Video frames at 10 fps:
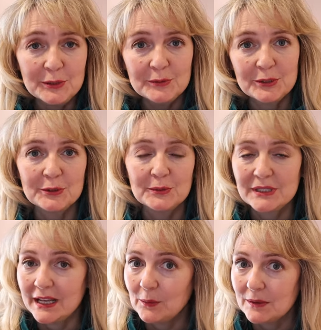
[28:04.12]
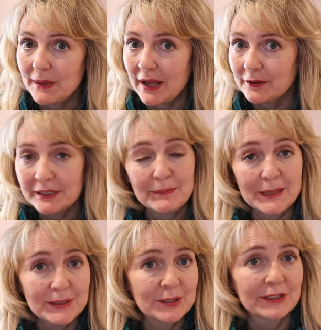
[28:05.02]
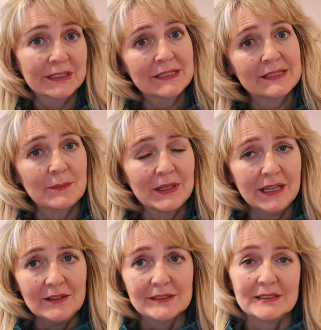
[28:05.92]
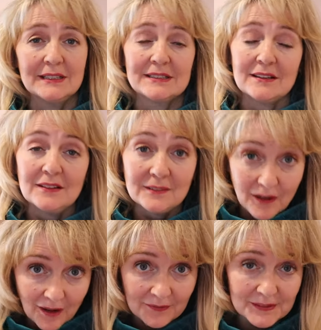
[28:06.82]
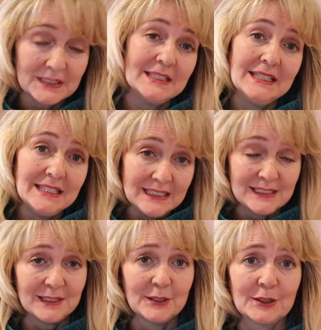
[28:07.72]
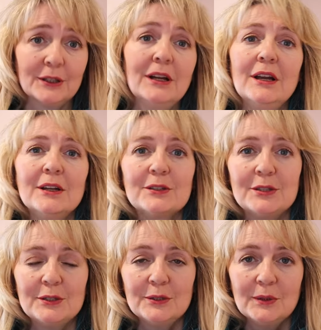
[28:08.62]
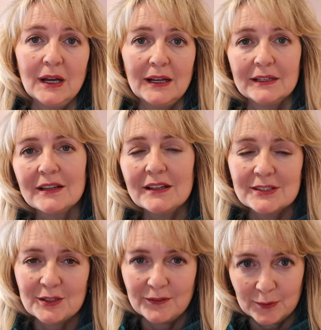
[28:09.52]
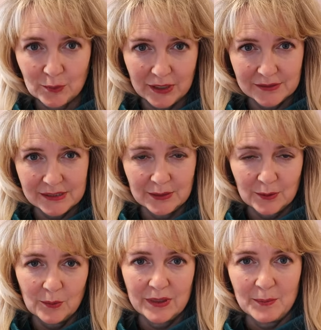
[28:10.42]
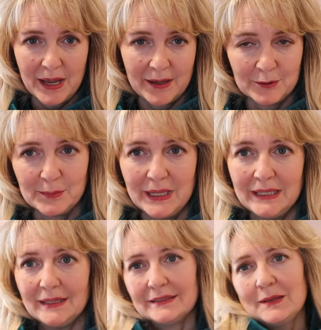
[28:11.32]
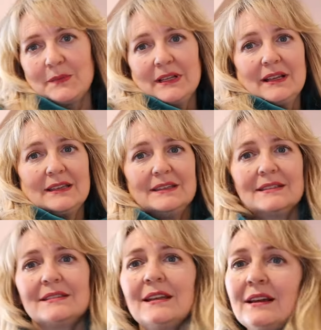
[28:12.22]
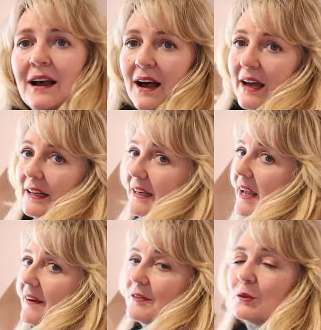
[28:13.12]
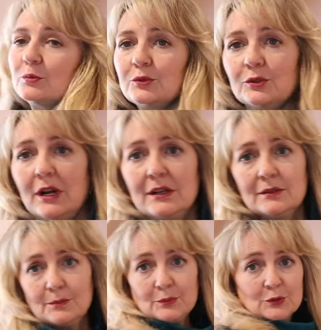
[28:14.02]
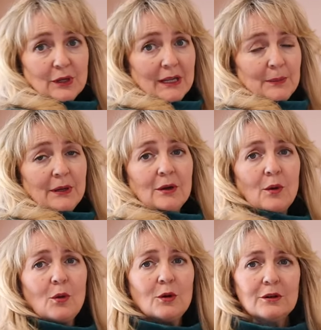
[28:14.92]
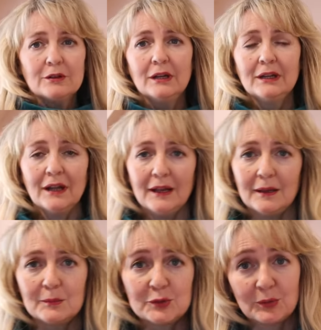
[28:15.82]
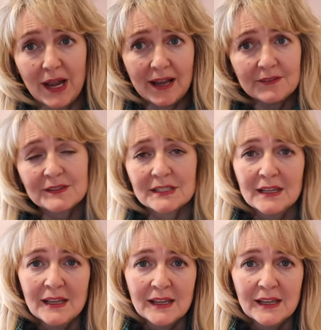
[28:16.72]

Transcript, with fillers: you to take one pattern and maybe turn it into something else. It's often easier to uh, not start from ground zero with a pattern making. Something like this, I didn't have to dra drape or um, draft